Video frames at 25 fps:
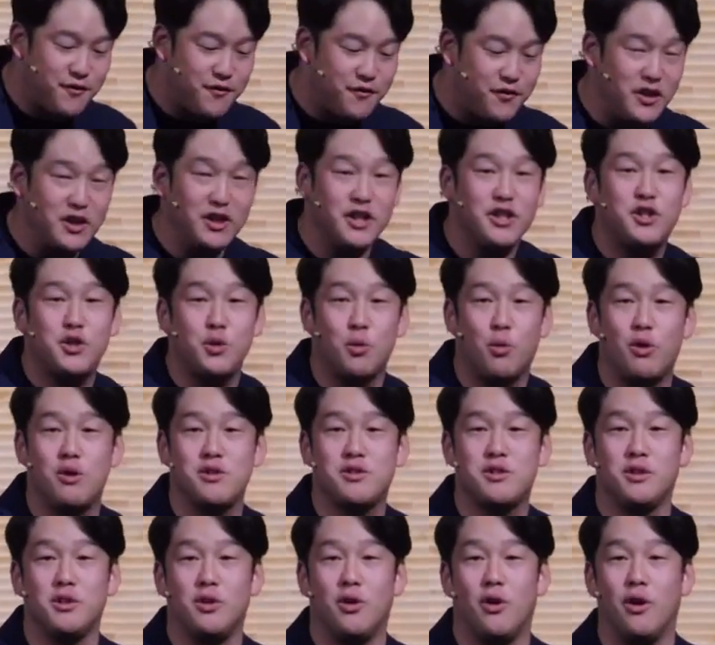feeling towards
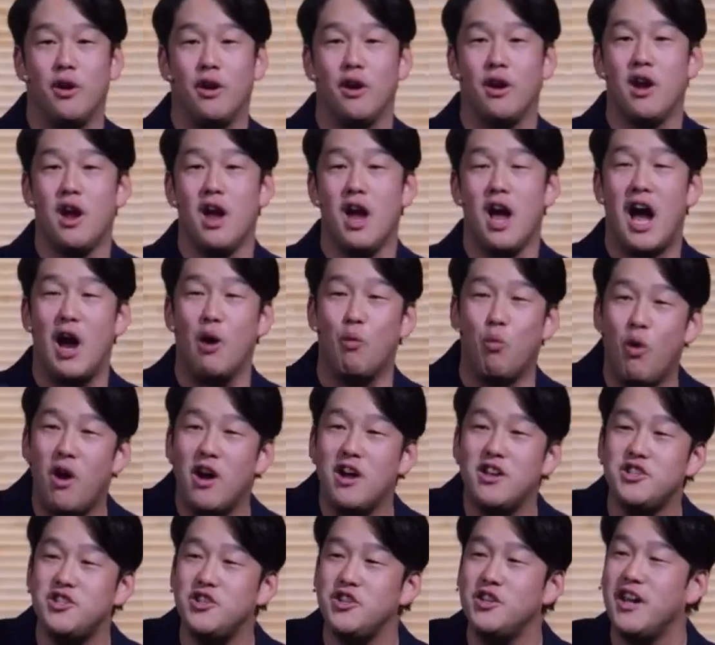the Lord. I
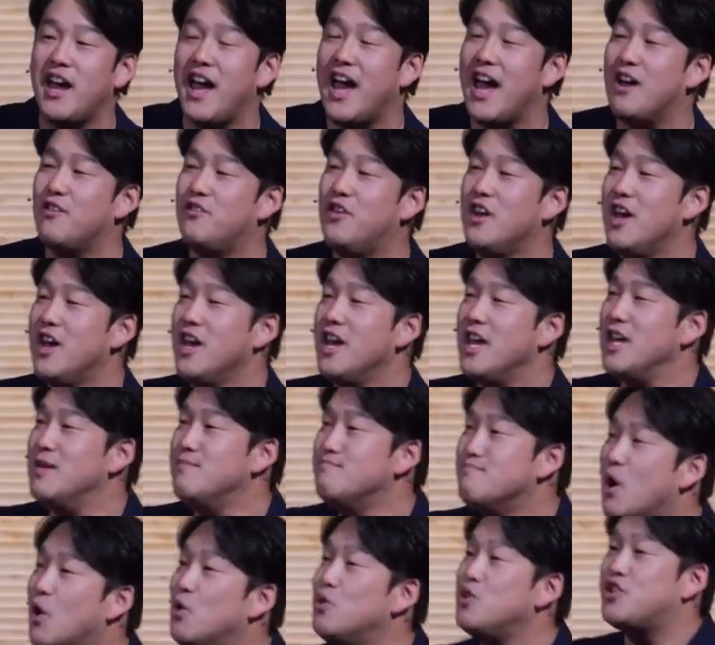want you to have
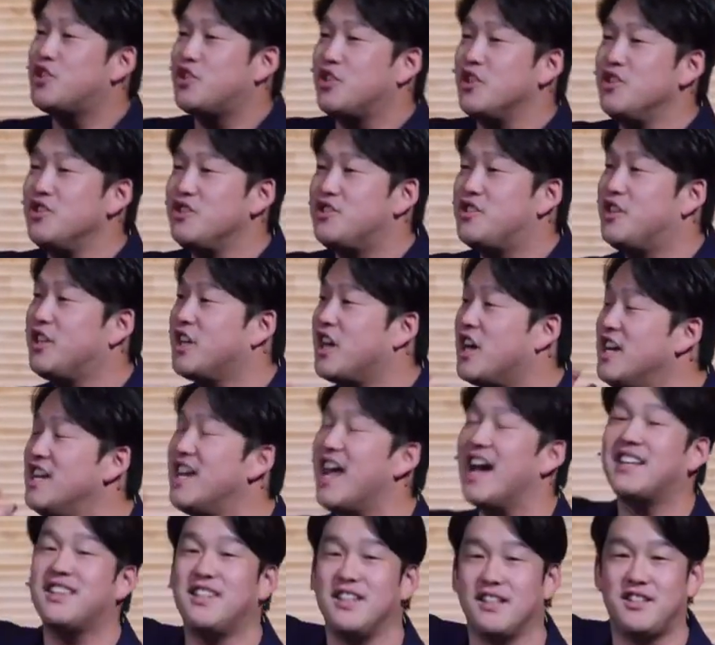emotions
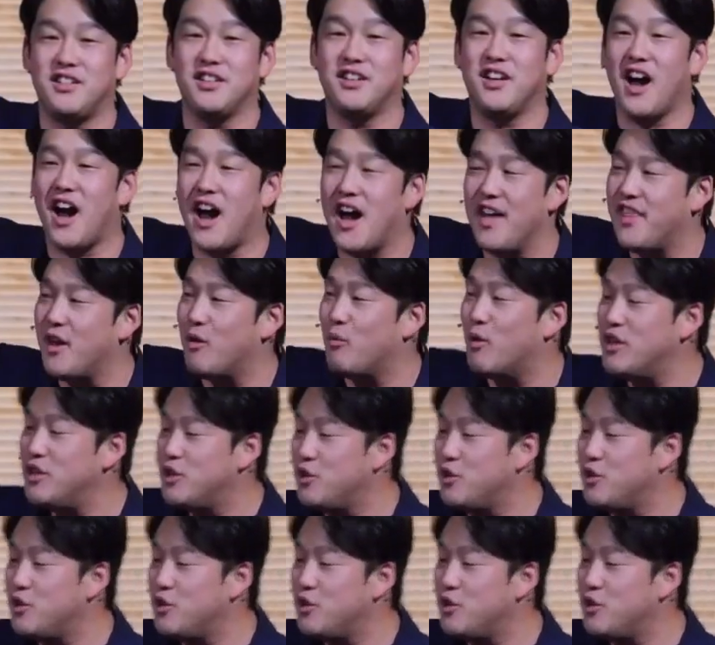connected to God that when